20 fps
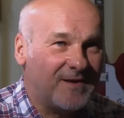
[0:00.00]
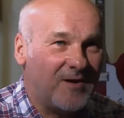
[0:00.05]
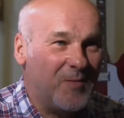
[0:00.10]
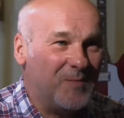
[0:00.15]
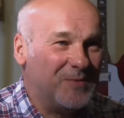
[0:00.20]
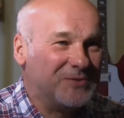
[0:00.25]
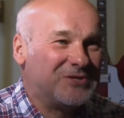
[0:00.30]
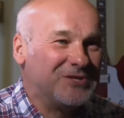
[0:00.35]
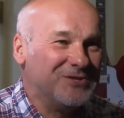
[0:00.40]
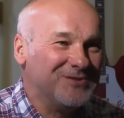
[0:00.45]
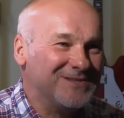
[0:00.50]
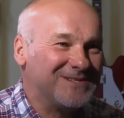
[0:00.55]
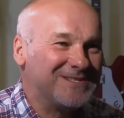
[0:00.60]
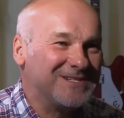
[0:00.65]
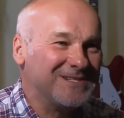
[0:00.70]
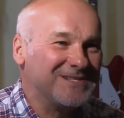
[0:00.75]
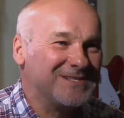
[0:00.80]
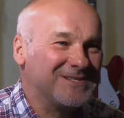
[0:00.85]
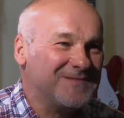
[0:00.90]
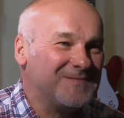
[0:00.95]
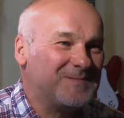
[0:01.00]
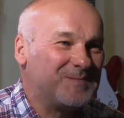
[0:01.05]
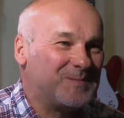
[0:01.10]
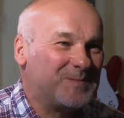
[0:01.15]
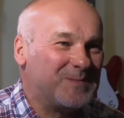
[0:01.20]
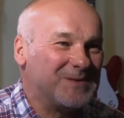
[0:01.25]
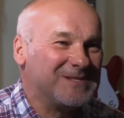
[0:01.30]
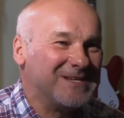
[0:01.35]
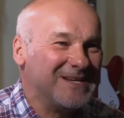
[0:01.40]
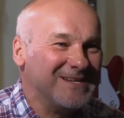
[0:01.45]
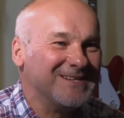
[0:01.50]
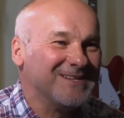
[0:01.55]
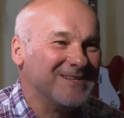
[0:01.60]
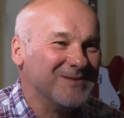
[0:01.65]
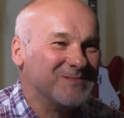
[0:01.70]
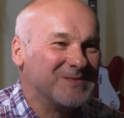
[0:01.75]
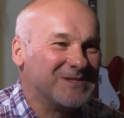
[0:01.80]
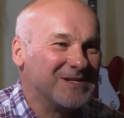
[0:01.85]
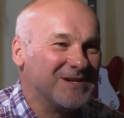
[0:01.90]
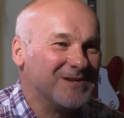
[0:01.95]
opportunities have presented
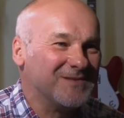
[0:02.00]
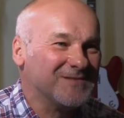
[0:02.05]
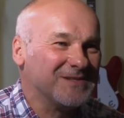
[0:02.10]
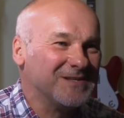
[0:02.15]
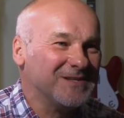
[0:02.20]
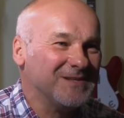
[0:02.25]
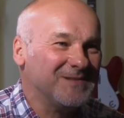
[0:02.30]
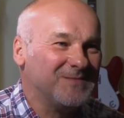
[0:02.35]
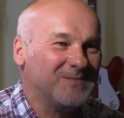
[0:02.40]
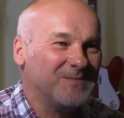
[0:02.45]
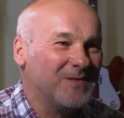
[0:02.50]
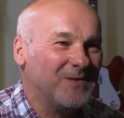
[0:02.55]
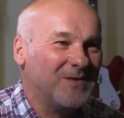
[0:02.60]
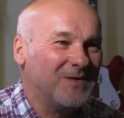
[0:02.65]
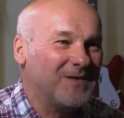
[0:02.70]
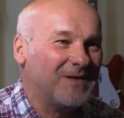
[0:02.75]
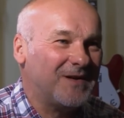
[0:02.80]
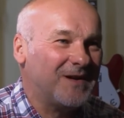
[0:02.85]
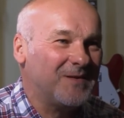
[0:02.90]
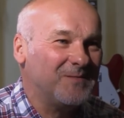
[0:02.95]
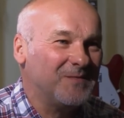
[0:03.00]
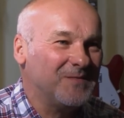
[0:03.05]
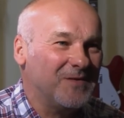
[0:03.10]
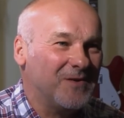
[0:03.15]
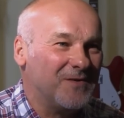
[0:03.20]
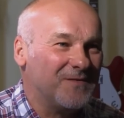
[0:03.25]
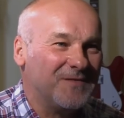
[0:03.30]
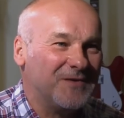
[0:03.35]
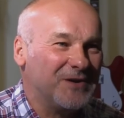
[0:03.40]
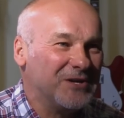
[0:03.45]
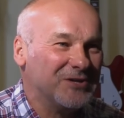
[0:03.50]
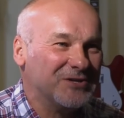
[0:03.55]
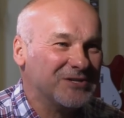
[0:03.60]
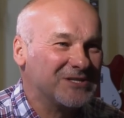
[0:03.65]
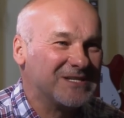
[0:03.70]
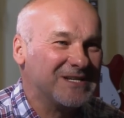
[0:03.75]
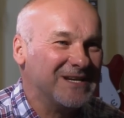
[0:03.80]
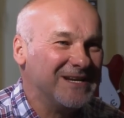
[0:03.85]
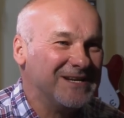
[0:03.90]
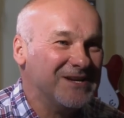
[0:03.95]
themselves, and the, I'm not very good at
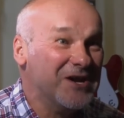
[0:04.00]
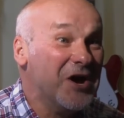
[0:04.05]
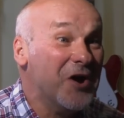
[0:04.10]
saying